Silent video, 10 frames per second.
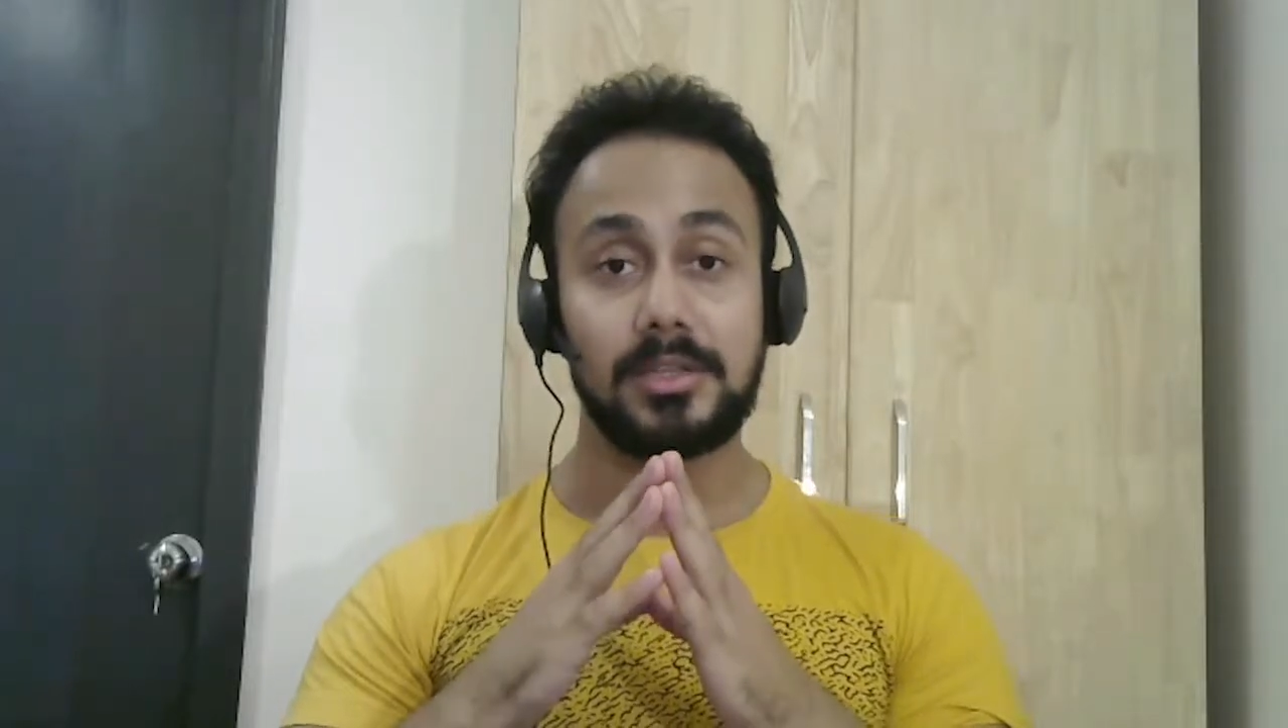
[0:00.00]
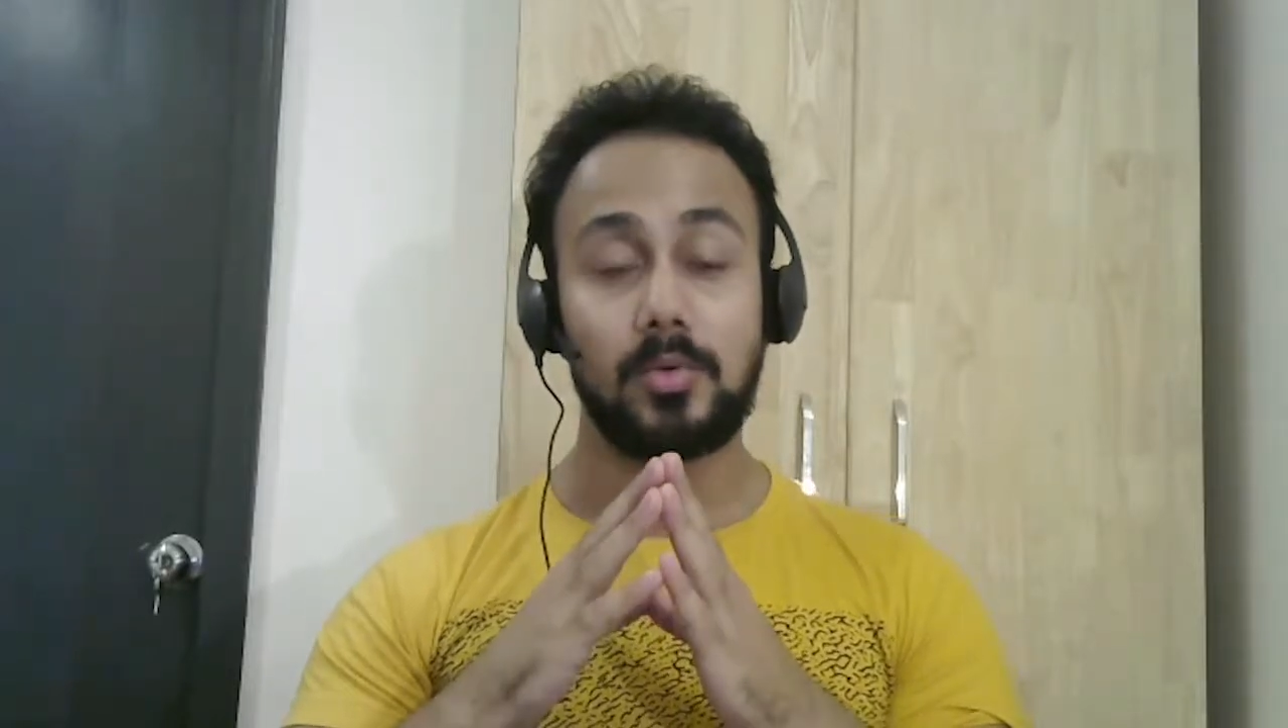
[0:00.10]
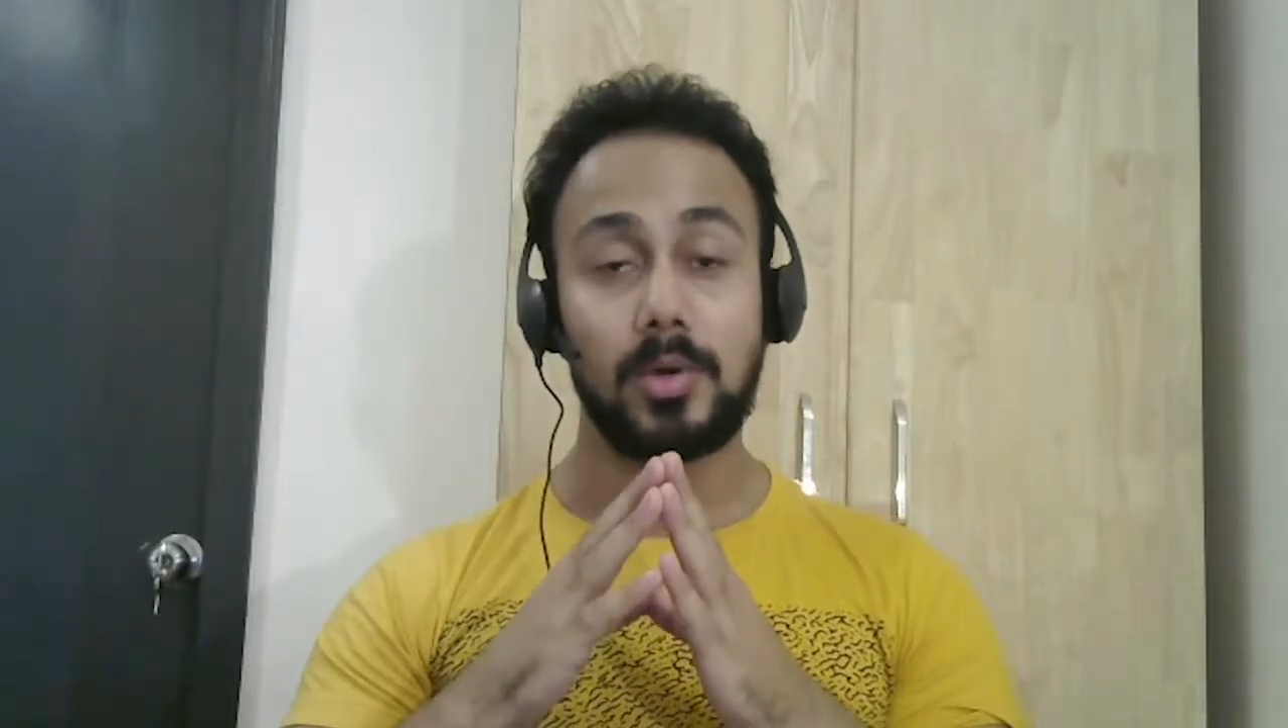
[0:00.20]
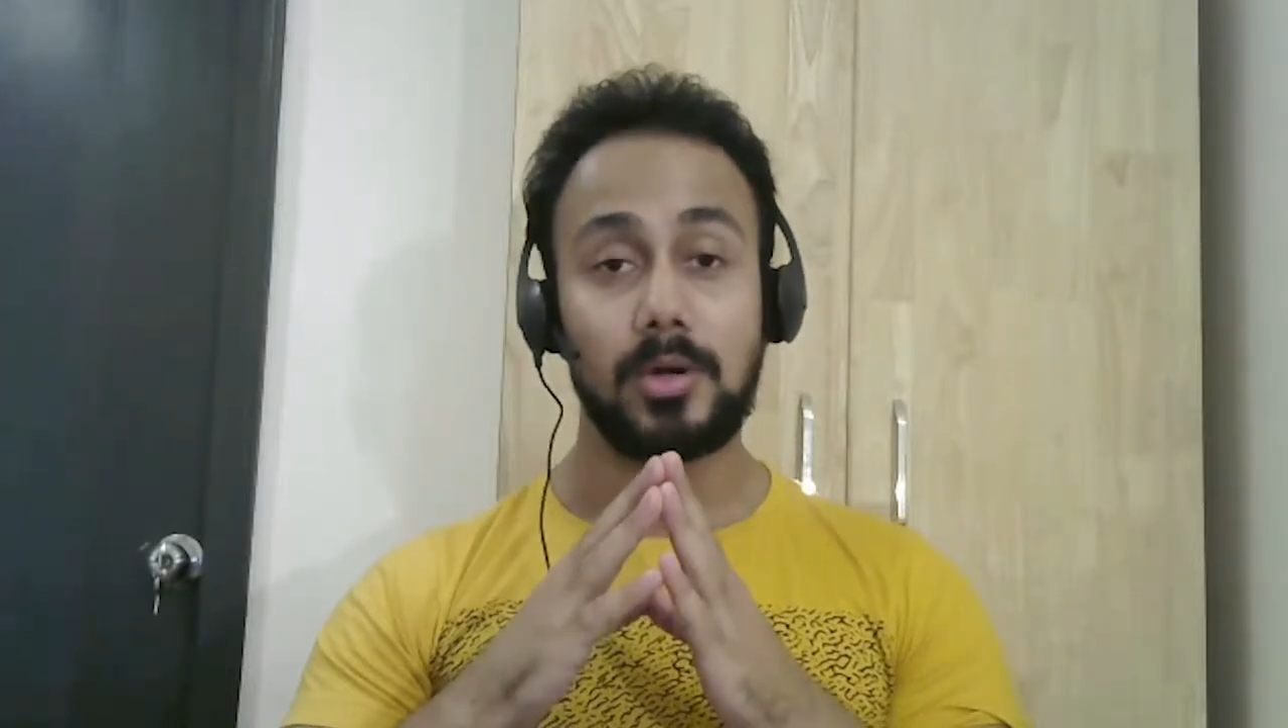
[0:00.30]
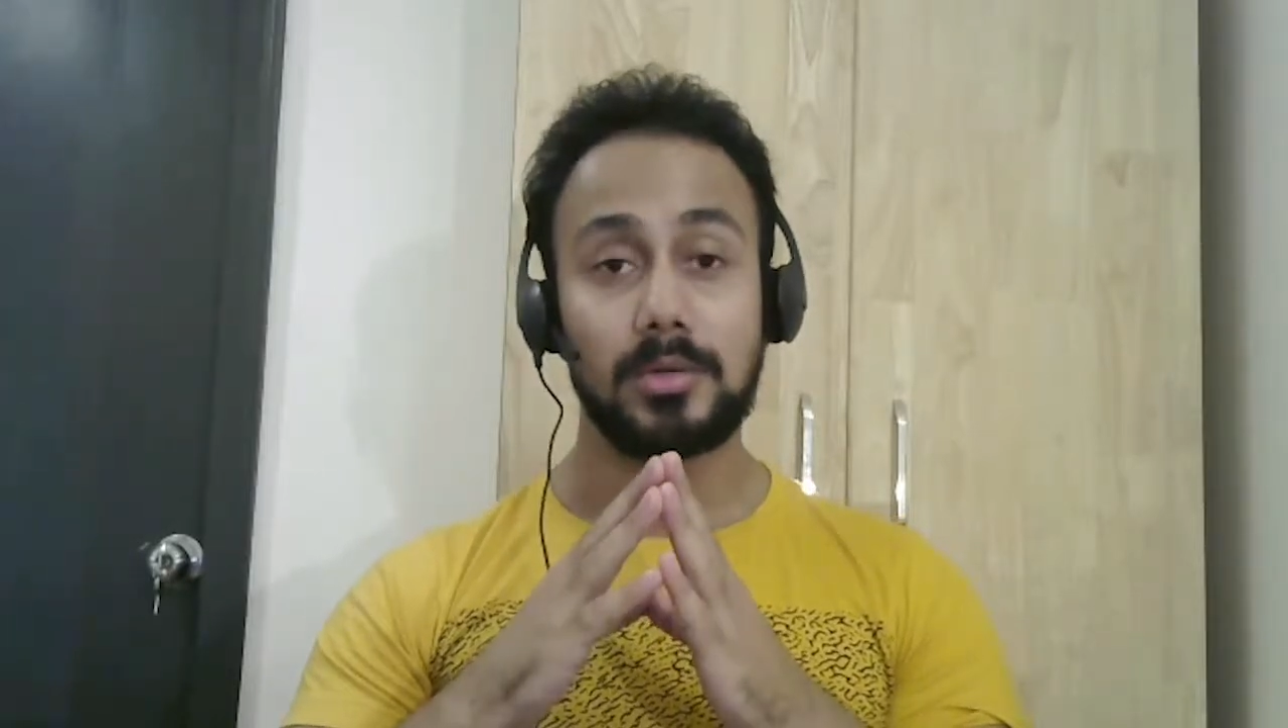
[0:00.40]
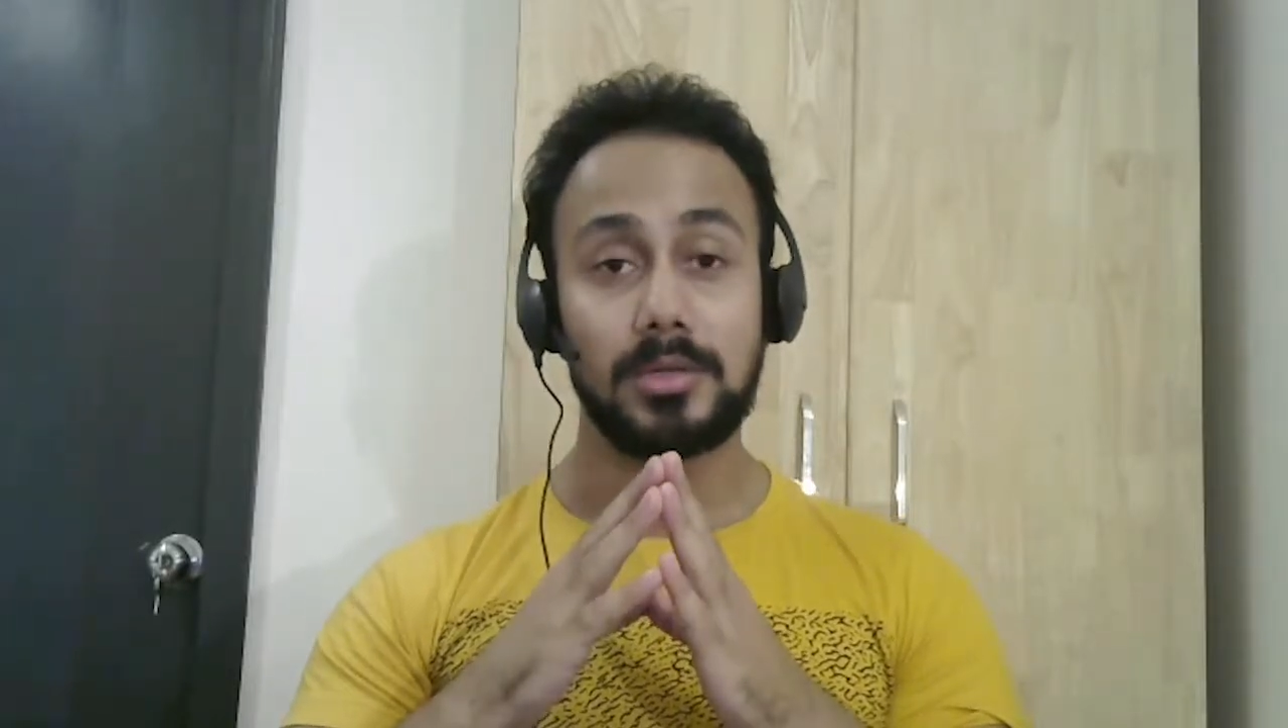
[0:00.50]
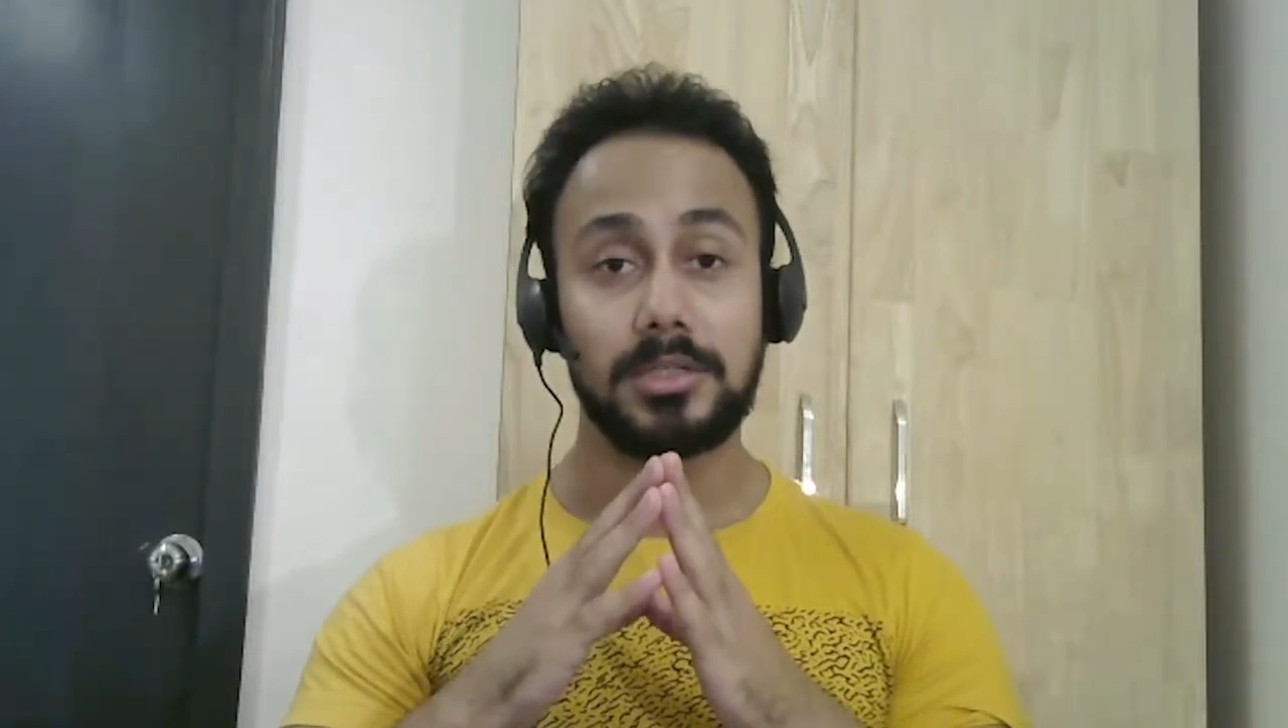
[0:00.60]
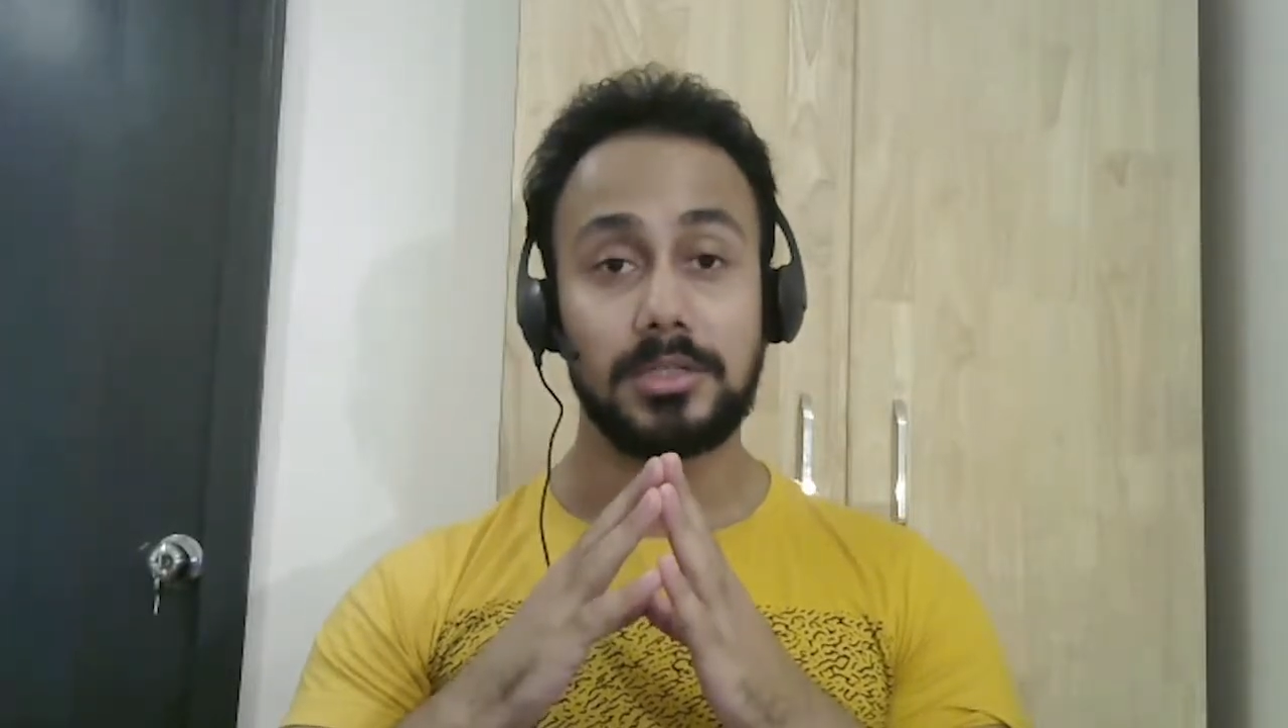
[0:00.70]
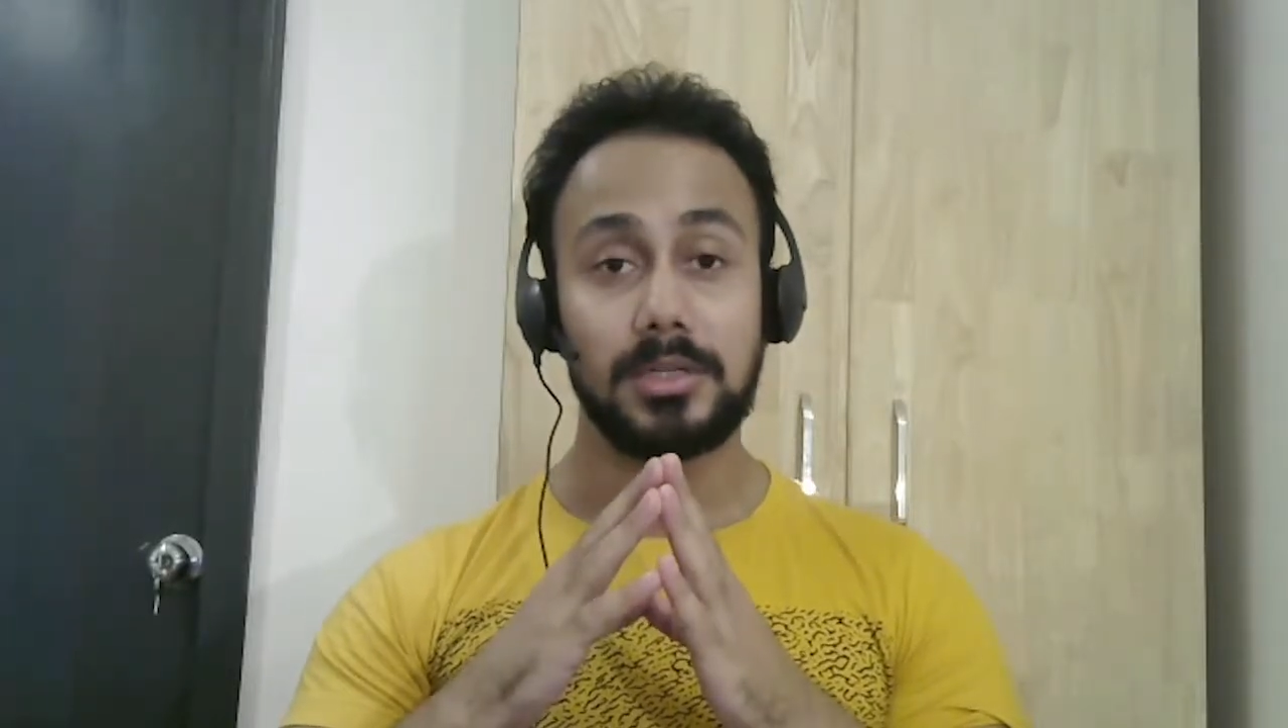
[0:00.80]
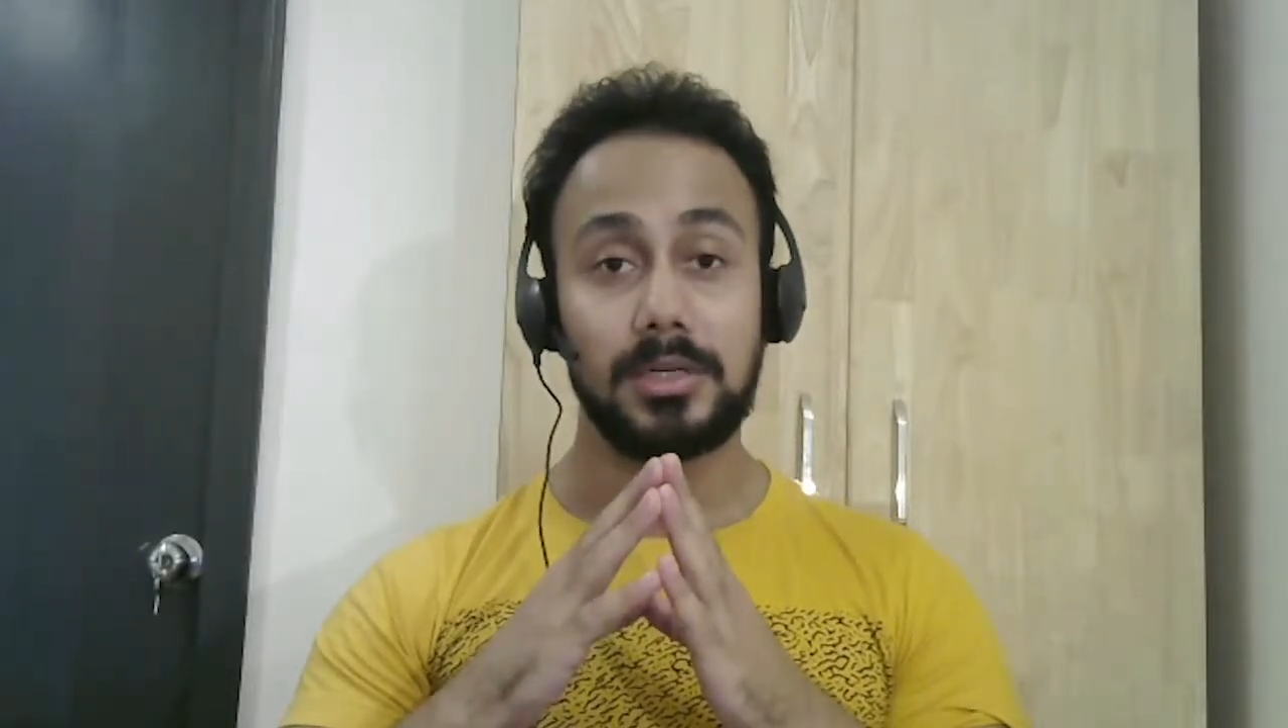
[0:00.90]

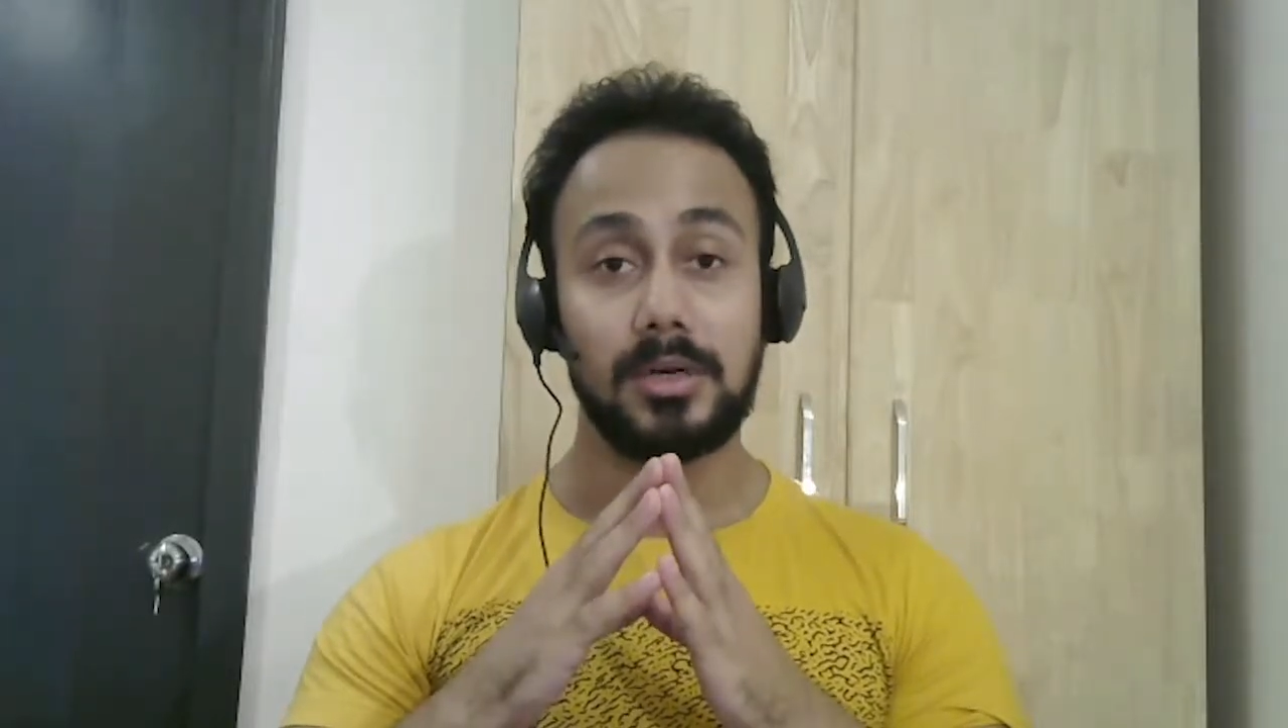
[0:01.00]
throughout